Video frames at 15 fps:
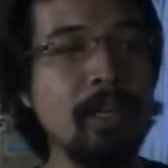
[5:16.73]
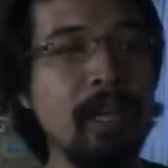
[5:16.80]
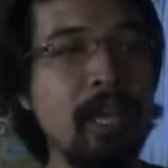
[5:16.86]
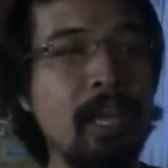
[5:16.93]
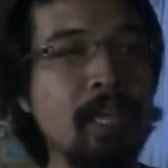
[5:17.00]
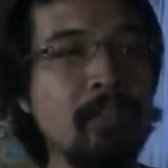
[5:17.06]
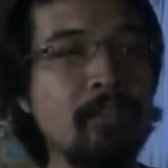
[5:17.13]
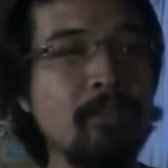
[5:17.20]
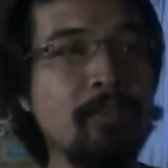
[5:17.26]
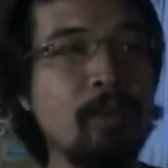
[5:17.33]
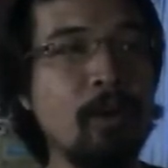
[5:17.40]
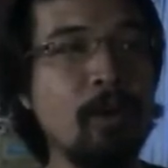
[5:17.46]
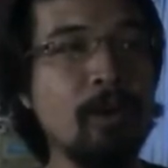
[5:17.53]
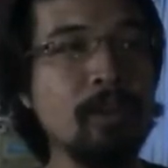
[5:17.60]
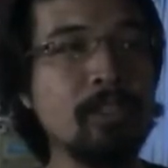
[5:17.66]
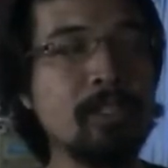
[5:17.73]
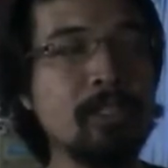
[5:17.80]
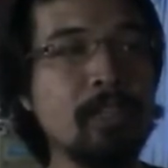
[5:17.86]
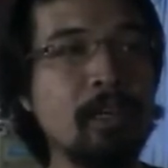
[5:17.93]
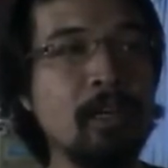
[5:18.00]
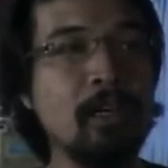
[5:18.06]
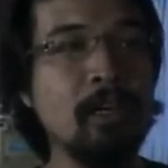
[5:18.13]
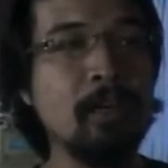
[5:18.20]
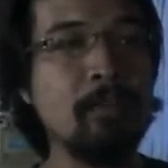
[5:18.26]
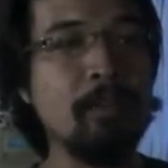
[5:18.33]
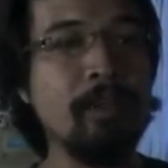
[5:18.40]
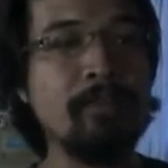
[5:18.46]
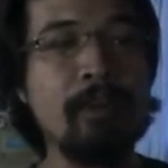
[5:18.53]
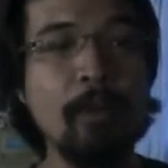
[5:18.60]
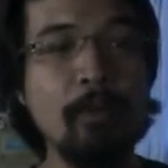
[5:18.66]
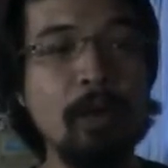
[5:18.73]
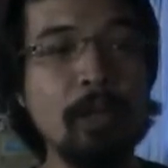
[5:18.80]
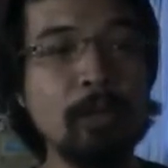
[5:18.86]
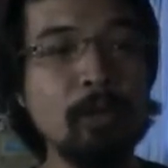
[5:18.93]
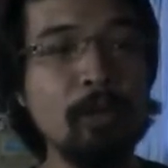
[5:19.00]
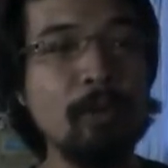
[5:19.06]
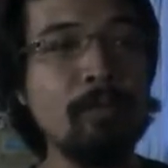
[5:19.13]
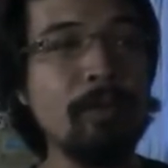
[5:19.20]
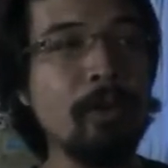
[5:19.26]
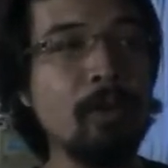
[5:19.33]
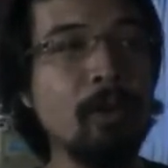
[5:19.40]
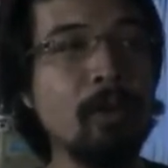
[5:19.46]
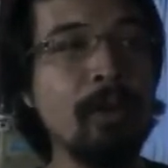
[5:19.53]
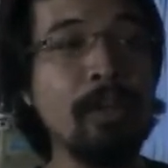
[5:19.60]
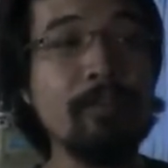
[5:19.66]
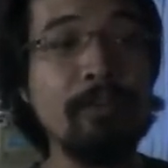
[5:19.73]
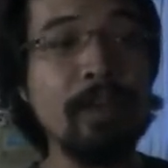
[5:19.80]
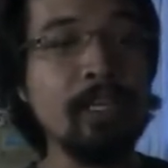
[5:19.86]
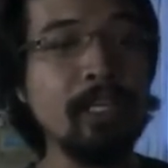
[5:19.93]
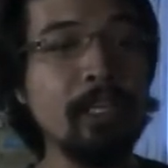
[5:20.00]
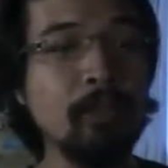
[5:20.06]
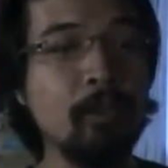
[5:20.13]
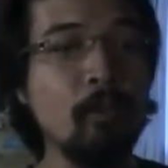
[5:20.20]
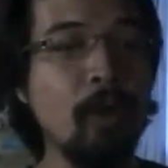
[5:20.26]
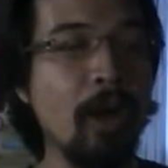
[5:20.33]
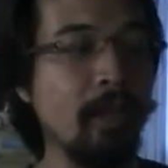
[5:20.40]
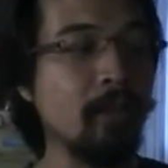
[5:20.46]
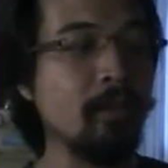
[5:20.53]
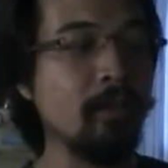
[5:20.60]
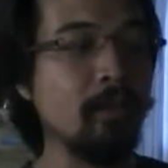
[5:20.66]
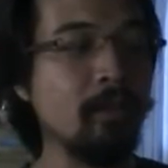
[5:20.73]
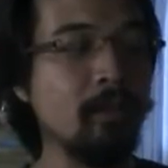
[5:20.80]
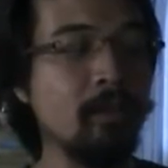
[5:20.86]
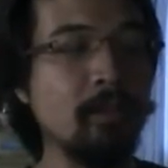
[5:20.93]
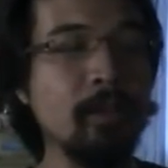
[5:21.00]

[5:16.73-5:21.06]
And of course, if I want to, if I need to, I could,